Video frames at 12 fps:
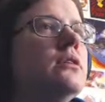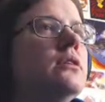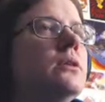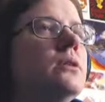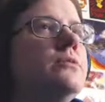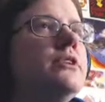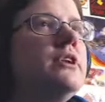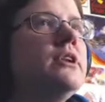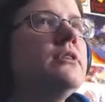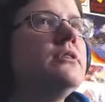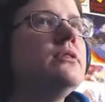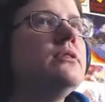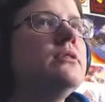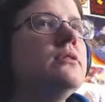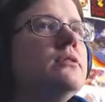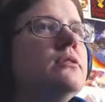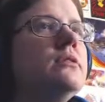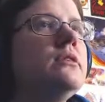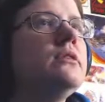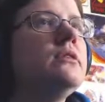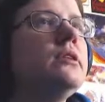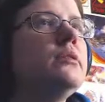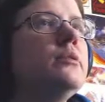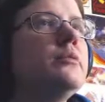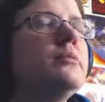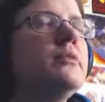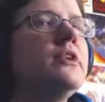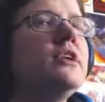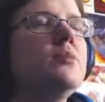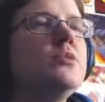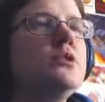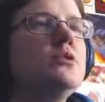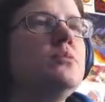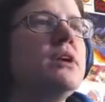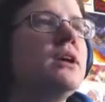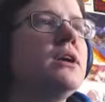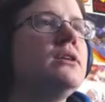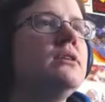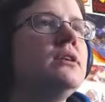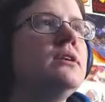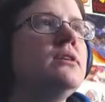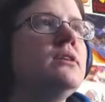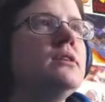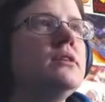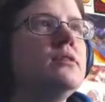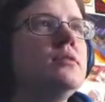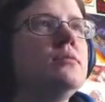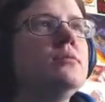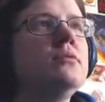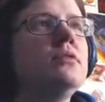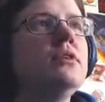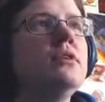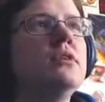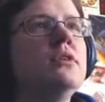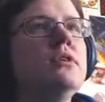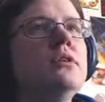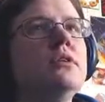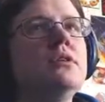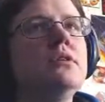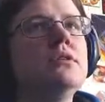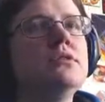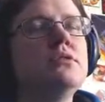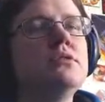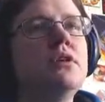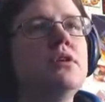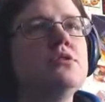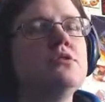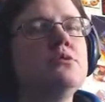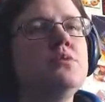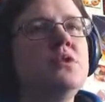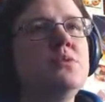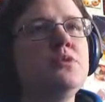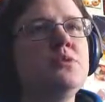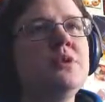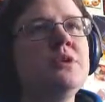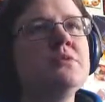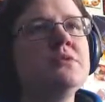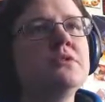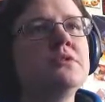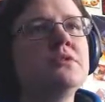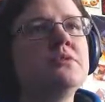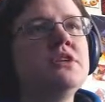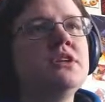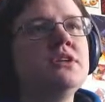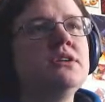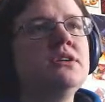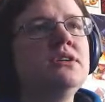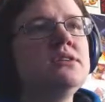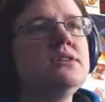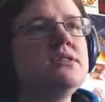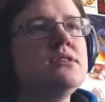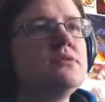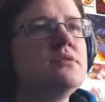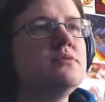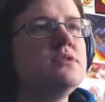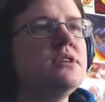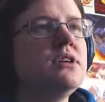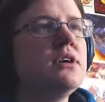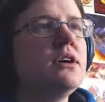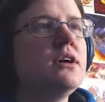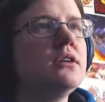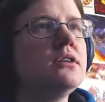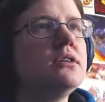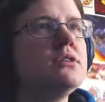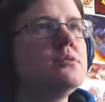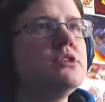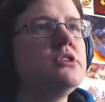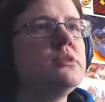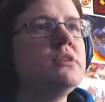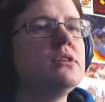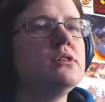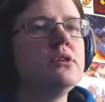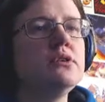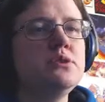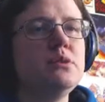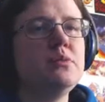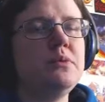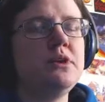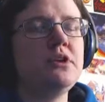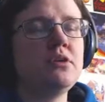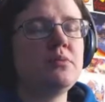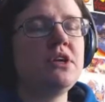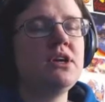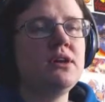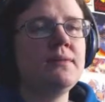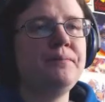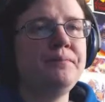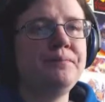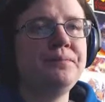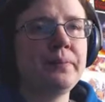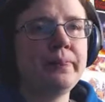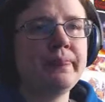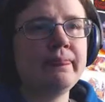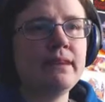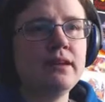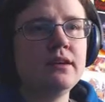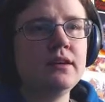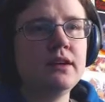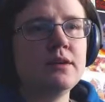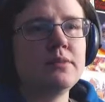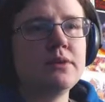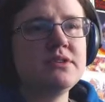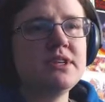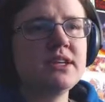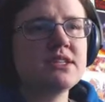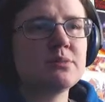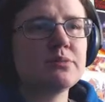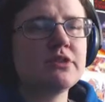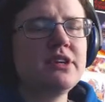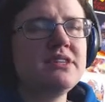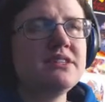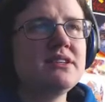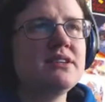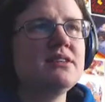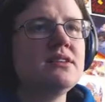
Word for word: hopefully it, it won't end up too bad and that the not too many more people are abducted because that would suck, especially with how close we appear to be. Posing as a priest? To